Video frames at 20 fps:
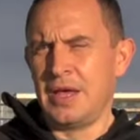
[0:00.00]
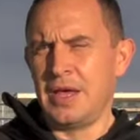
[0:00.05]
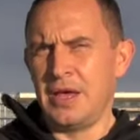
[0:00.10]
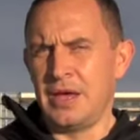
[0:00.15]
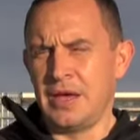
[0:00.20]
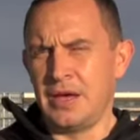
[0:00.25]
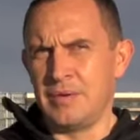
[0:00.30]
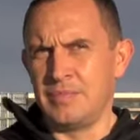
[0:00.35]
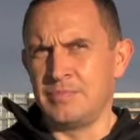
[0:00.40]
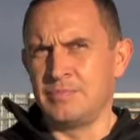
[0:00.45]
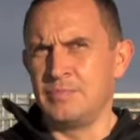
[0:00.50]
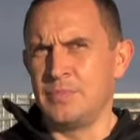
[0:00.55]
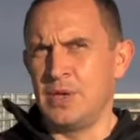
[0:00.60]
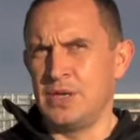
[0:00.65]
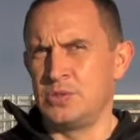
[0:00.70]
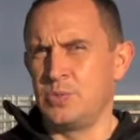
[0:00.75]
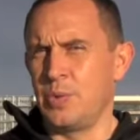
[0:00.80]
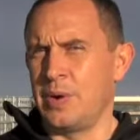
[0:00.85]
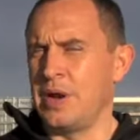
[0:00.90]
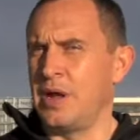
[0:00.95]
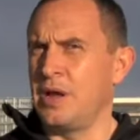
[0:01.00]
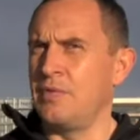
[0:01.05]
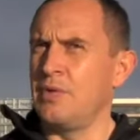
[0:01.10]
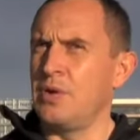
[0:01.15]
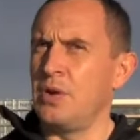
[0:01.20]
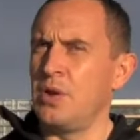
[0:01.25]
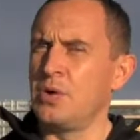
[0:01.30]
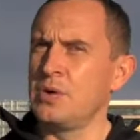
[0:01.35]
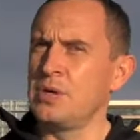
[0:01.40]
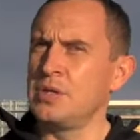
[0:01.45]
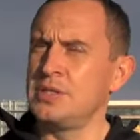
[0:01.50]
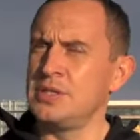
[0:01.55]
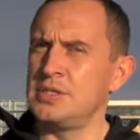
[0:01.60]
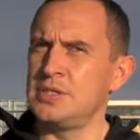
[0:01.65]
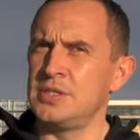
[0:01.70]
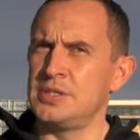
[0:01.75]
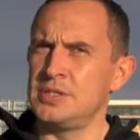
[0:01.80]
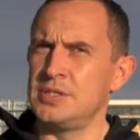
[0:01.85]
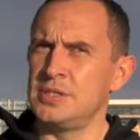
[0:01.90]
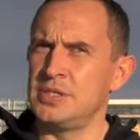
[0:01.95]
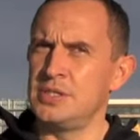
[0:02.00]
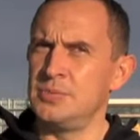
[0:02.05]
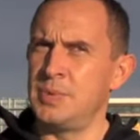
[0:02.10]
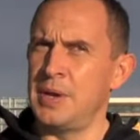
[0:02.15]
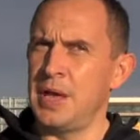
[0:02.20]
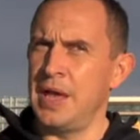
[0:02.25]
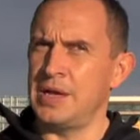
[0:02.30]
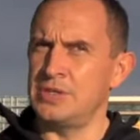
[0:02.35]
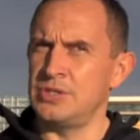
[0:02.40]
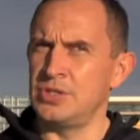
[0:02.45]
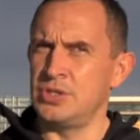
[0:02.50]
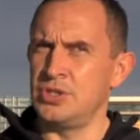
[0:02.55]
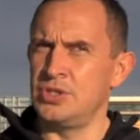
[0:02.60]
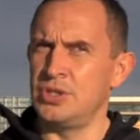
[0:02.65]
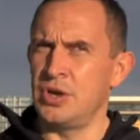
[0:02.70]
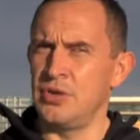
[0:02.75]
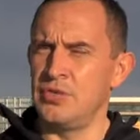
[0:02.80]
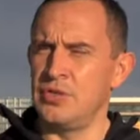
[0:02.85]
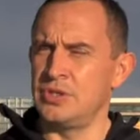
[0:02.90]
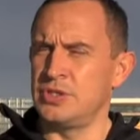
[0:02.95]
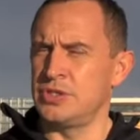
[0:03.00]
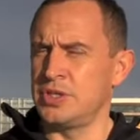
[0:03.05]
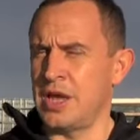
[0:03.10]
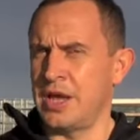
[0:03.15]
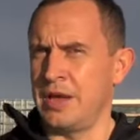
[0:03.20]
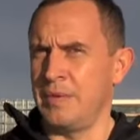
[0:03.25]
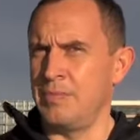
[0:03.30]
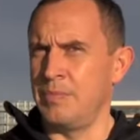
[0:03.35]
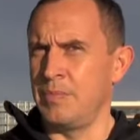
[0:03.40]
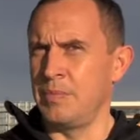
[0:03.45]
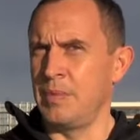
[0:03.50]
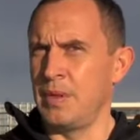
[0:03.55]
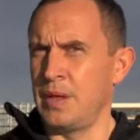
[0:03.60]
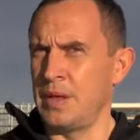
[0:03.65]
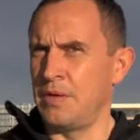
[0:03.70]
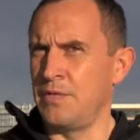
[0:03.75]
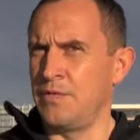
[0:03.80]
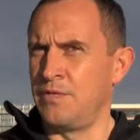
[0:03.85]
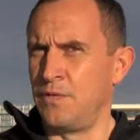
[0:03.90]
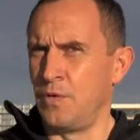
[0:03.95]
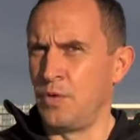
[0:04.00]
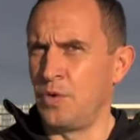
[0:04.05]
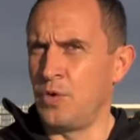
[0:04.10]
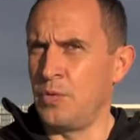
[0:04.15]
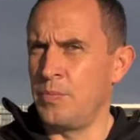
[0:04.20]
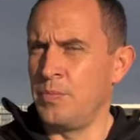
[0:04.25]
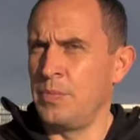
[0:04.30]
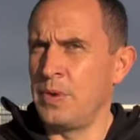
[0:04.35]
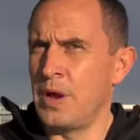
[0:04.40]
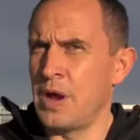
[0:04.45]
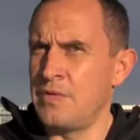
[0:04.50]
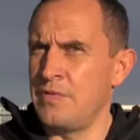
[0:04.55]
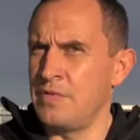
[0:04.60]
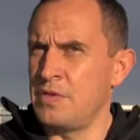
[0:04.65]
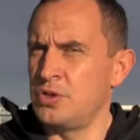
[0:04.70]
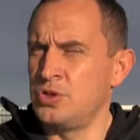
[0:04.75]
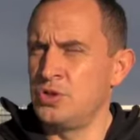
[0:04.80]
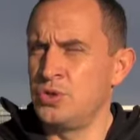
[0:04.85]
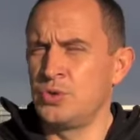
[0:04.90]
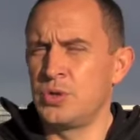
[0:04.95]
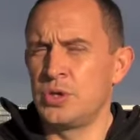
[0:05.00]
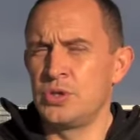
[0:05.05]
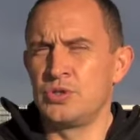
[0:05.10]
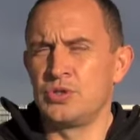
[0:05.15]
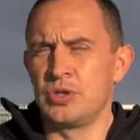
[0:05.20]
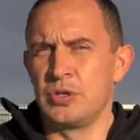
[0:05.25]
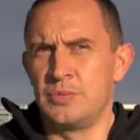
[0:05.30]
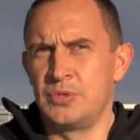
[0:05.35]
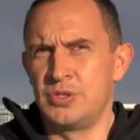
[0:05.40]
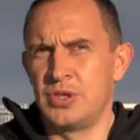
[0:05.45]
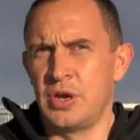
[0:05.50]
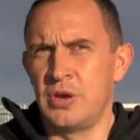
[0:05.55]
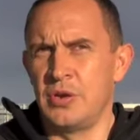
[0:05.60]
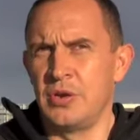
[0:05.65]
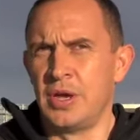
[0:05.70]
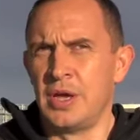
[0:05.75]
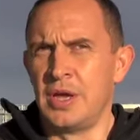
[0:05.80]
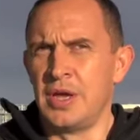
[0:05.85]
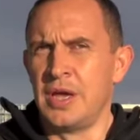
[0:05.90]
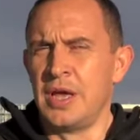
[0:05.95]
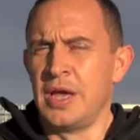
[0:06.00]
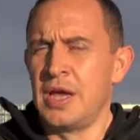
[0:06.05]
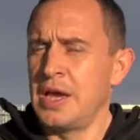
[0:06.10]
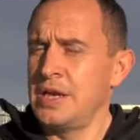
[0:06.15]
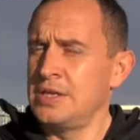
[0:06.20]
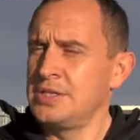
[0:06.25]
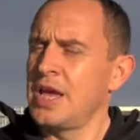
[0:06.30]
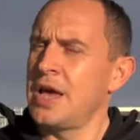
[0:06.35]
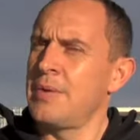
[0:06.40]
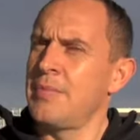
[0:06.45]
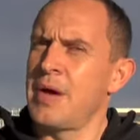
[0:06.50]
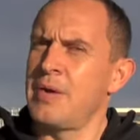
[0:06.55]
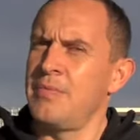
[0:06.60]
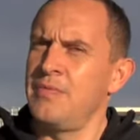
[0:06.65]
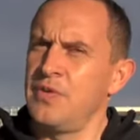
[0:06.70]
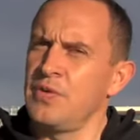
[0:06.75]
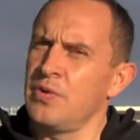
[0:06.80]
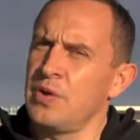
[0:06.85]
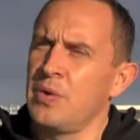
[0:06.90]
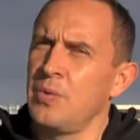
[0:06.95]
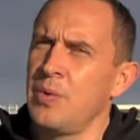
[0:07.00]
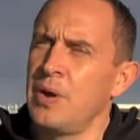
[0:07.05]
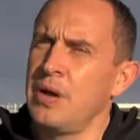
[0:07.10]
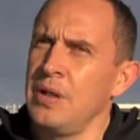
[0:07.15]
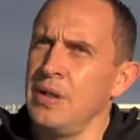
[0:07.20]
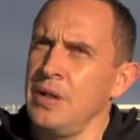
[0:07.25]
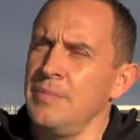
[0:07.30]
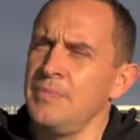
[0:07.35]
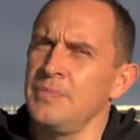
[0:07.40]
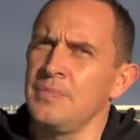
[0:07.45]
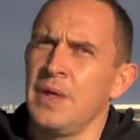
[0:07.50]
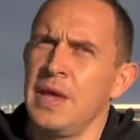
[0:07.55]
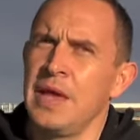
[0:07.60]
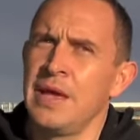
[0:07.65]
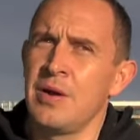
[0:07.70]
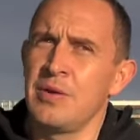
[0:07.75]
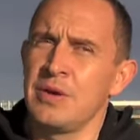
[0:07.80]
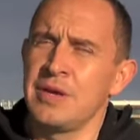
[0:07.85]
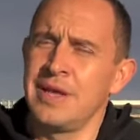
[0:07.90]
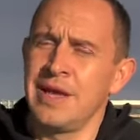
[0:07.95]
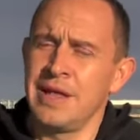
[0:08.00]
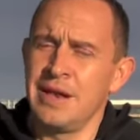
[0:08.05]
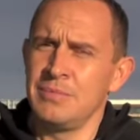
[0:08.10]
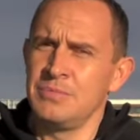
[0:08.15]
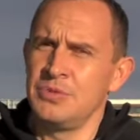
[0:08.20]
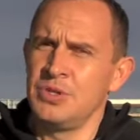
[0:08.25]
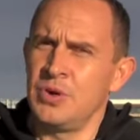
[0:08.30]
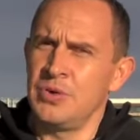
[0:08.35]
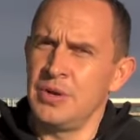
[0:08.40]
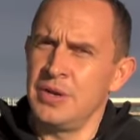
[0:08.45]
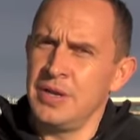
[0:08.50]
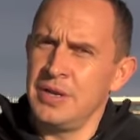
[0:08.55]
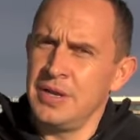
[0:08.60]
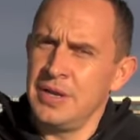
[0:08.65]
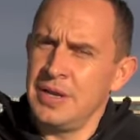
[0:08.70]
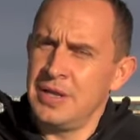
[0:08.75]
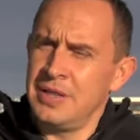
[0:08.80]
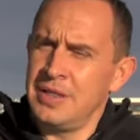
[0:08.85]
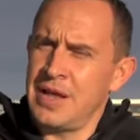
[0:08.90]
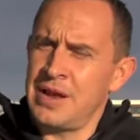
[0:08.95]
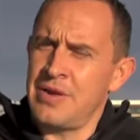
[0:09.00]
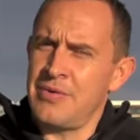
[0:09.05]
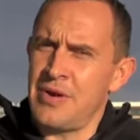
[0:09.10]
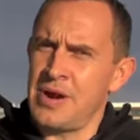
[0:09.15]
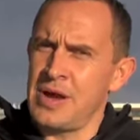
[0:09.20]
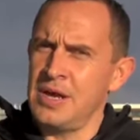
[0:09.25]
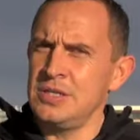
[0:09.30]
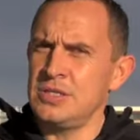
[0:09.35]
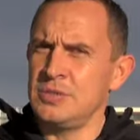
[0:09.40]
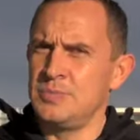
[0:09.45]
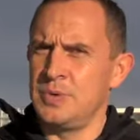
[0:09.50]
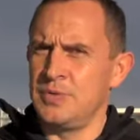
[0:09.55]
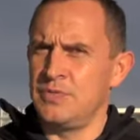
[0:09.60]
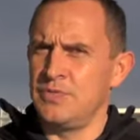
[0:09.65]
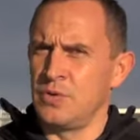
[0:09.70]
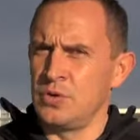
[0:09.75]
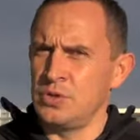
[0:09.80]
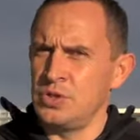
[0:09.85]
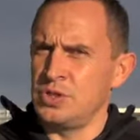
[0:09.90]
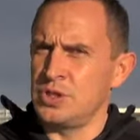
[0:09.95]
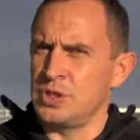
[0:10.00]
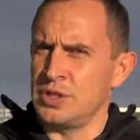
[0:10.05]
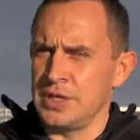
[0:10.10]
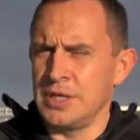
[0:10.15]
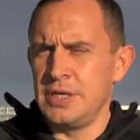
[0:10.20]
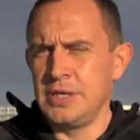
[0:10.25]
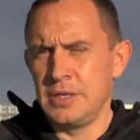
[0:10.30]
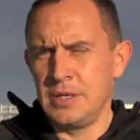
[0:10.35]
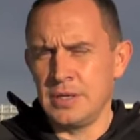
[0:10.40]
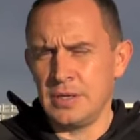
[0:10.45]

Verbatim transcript: Uh, he's won over longer distances, but hasn't showed the same form over the shorter trip. So he's come up very well he got galloped on in that race, but fortunately,